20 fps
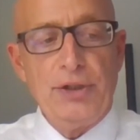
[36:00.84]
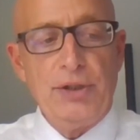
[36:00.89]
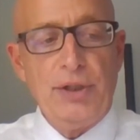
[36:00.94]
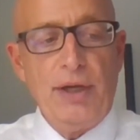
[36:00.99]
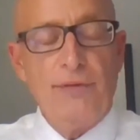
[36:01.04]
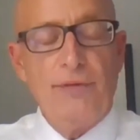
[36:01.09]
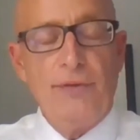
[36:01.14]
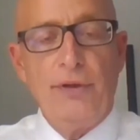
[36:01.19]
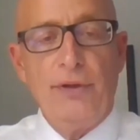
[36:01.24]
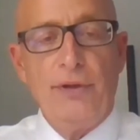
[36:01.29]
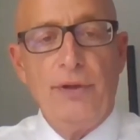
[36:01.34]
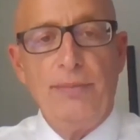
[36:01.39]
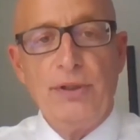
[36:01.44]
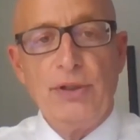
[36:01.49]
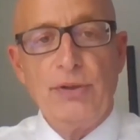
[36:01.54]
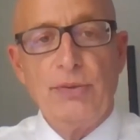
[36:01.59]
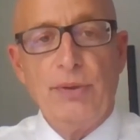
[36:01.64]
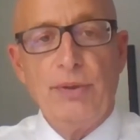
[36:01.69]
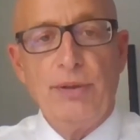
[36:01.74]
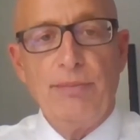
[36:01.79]
shuffle
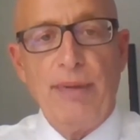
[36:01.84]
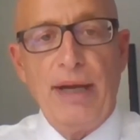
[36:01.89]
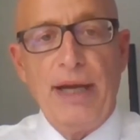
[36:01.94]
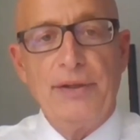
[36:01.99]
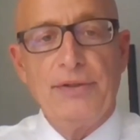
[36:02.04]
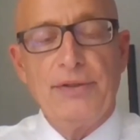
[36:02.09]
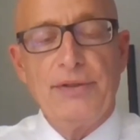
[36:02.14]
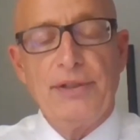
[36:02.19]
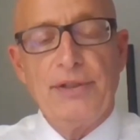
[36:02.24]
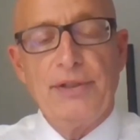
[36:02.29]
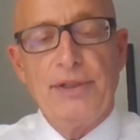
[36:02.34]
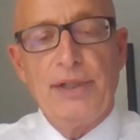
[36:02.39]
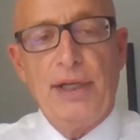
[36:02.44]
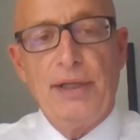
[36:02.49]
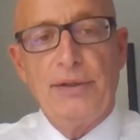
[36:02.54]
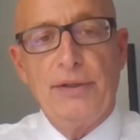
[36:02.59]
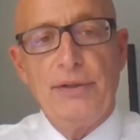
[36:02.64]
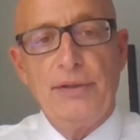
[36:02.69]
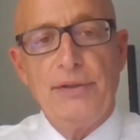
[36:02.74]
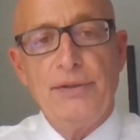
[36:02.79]
between buyers and
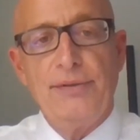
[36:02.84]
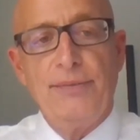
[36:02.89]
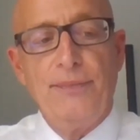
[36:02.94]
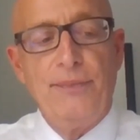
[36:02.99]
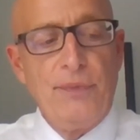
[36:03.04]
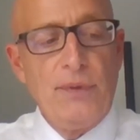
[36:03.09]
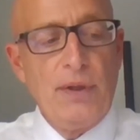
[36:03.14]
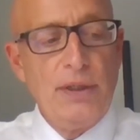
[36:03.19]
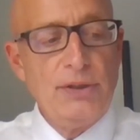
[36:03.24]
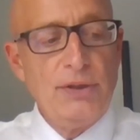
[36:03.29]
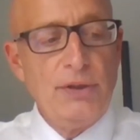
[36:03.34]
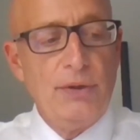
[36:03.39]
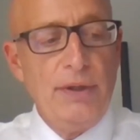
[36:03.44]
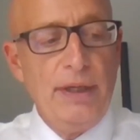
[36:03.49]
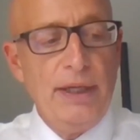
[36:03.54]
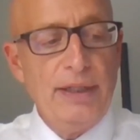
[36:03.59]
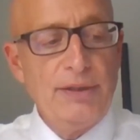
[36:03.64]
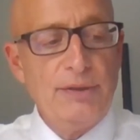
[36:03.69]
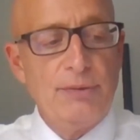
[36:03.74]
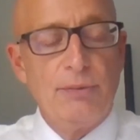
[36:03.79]
sellers. So
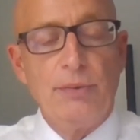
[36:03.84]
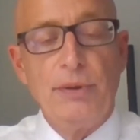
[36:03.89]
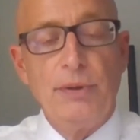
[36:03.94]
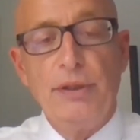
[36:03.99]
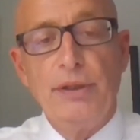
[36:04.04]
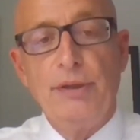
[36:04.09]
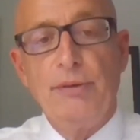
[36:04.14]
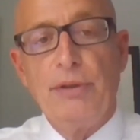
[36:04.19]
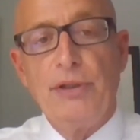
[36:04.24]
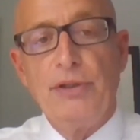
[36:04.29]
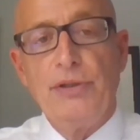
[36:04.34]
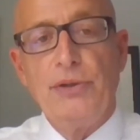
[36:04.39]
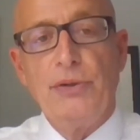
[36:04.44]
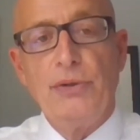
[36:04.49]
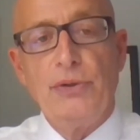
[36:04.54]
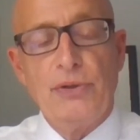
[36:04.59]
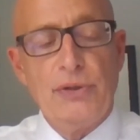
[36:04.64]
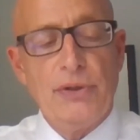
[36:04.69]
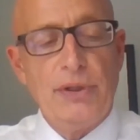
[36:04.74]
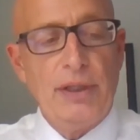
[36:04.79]
that's really
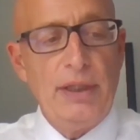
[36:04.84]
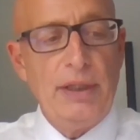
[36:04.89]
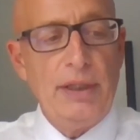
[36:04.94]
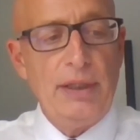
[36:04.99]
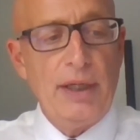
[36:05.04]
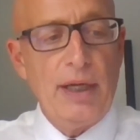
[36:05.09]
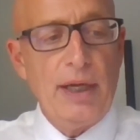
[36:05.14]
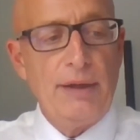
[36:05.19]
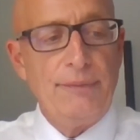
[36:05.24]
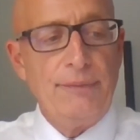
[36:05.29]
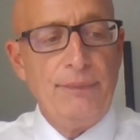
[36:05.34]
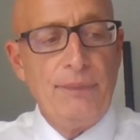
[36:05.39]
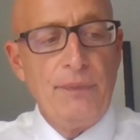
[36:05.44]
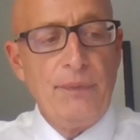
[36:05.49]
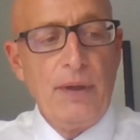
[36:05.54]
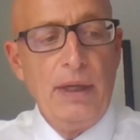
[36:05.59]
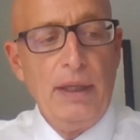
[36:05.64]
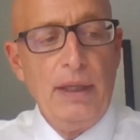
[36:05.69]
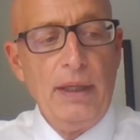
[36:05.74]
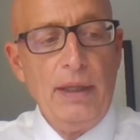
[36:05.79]
reduced the
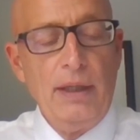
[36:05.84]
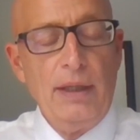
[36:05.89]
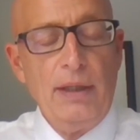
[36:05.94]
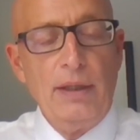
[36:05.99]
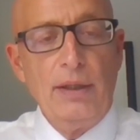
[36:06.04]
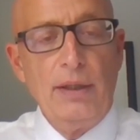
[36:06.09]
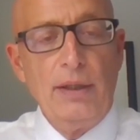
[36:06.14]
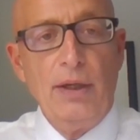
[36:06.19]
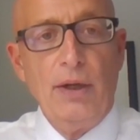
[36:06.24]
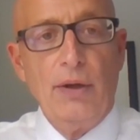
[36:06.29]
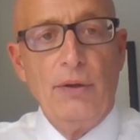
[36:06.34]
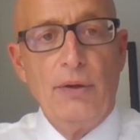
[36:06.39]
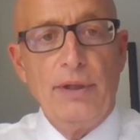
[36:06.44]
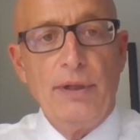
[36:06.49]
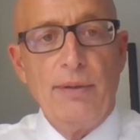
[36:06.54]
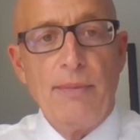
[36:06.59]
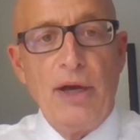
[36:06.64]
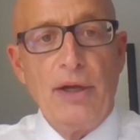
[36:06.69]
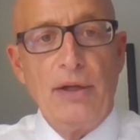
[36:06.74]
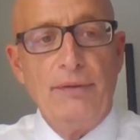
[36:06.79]

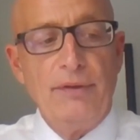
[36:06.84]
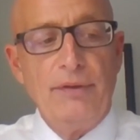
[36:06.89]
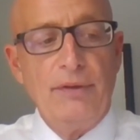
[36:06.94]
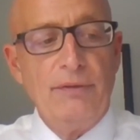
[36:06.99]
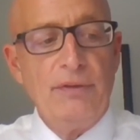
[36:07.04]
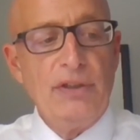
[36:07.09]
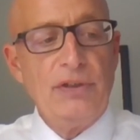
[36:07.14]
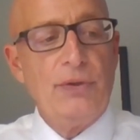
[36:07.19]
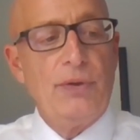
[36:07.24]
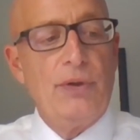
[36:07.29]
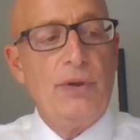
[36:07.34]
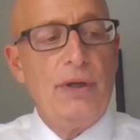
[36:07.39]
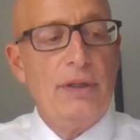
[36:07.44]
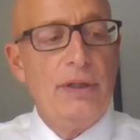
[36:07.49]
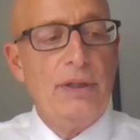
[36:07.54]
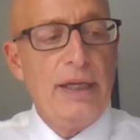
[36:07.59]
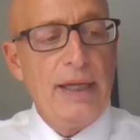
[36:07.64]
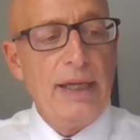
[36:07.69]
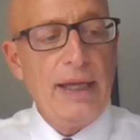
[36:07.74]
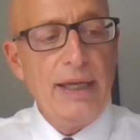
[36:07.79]
amount of
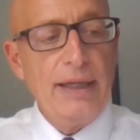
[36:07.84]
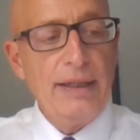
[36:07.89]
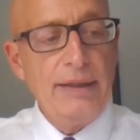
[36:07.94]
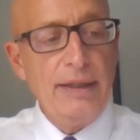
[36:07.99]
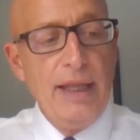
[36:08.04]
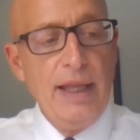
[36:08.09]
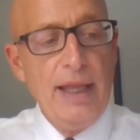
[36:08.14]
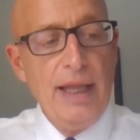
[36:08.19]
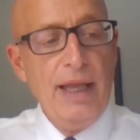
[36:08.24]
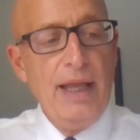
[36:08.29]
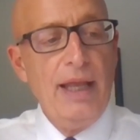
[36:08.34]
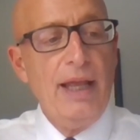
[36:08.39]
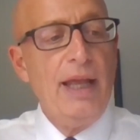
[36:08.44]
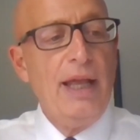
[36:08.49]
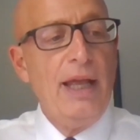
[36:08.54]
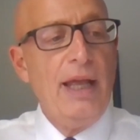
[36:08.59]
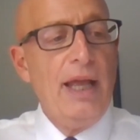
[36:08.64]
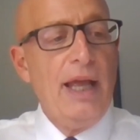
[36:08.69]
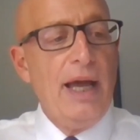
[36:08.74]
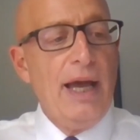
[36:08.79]
inventory. Like
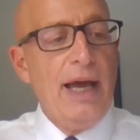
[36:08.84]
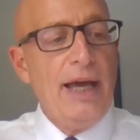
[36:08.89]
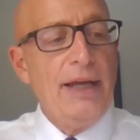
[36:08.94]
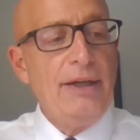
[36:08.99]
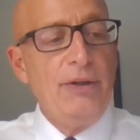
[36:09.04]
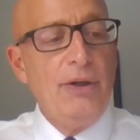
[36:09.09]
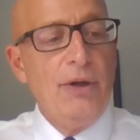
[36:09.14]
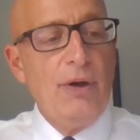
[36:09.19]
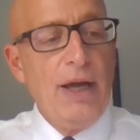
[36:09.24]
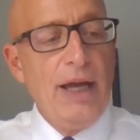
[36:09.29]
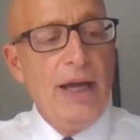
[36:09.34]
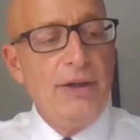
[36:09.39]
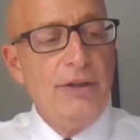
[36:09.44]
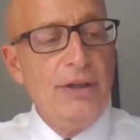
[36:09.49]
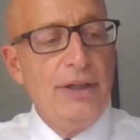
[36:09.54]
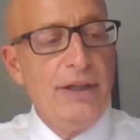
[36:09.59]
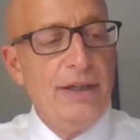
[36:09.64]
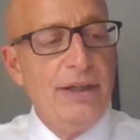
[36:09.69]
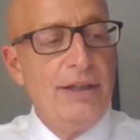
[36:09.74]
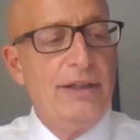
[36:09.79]
I don't know how
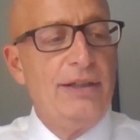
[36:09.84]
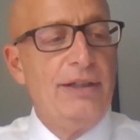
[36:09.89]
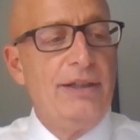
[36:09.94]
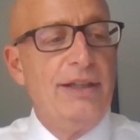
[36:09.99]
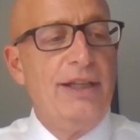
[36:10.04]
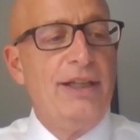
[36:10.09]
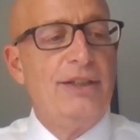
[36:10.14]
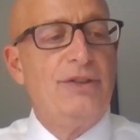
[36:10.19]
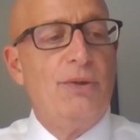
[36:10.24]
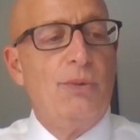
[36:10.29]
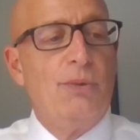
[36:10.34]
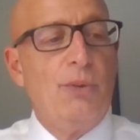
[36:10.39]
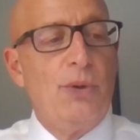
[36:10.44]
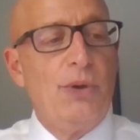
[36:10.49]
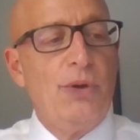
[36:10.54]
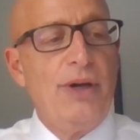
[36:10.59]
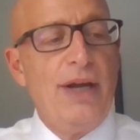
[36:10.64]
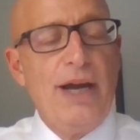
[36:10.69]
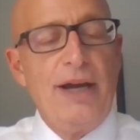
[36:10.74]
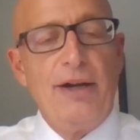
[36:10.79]
to get the
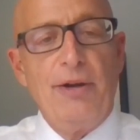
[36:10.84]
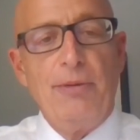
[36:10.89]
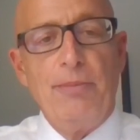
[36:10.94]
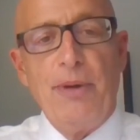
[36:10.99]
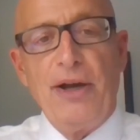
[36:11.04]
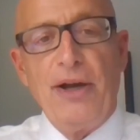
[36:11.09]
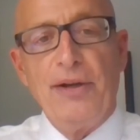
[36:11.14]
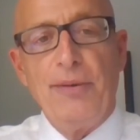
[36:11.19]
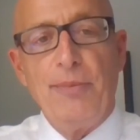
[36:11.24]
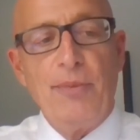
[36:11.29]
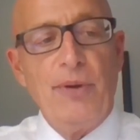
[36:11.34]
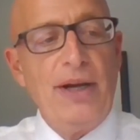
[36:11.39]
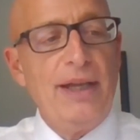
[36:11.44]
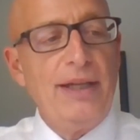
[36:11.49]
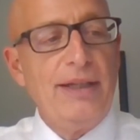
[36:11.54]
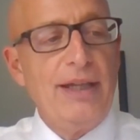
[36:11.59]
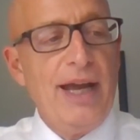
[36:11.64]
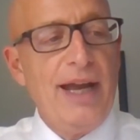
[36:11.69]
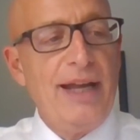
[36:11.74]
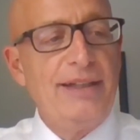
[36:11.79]
word out about it, but
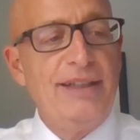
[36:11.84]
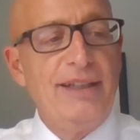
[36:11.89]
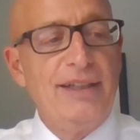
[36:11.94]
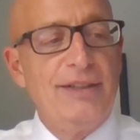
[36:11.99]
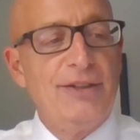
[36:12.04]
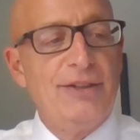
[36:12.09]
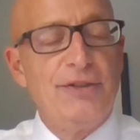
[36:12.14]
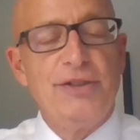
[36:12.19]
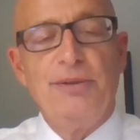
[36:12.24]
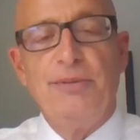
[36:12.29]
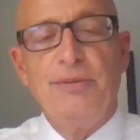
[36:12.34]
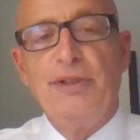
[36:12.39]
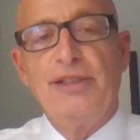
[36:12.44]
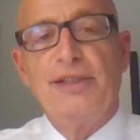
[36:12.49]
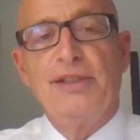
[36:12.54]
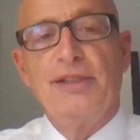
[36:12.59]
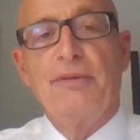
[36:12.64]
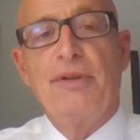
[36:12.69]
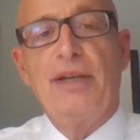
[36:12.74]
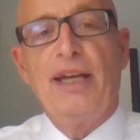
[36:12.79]
I think there should be
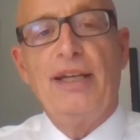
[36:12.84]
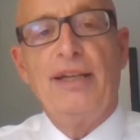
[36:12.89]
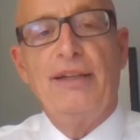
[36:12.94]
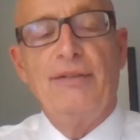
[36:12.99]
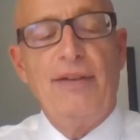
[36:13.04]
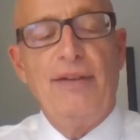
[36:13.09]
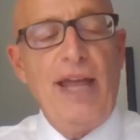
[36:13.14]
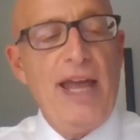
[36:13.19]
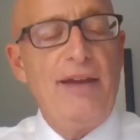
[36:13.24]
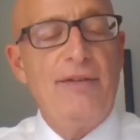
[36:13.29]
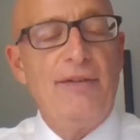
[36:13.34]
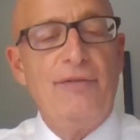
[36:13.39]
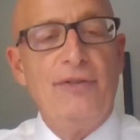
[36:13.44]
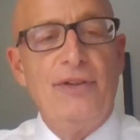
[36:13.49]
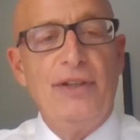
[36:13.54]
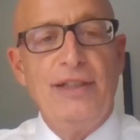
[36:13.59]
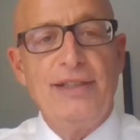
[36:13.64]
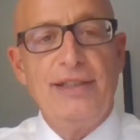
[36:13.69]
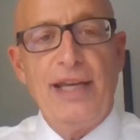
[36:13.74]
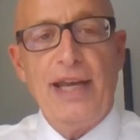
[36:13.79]
some kind of
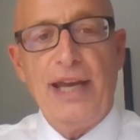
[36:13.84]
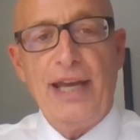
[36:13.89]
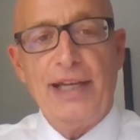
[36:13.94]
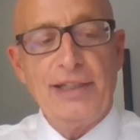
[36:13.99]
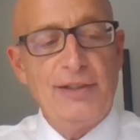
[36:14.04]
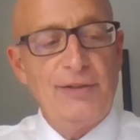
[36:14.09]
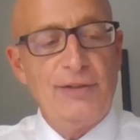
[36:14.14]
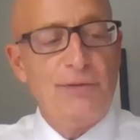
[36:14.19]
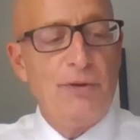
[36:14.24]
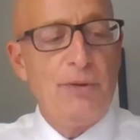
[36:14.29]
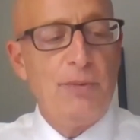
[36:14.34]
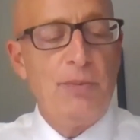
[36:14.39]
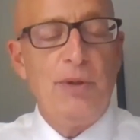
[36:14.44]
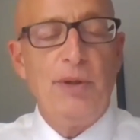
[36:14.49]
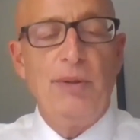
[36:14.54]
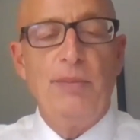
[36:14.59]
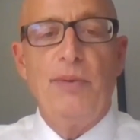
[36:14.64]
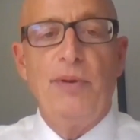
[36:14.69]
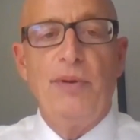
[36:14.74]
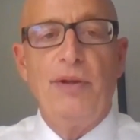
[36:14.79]
hefty tax for
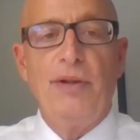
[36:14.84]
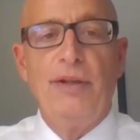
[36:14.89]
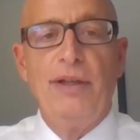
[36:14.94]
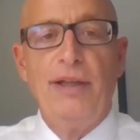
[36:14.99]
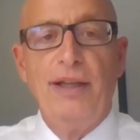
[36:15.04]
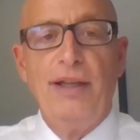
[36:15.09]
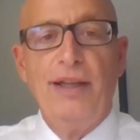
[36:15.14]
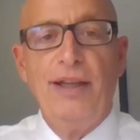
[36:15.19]
people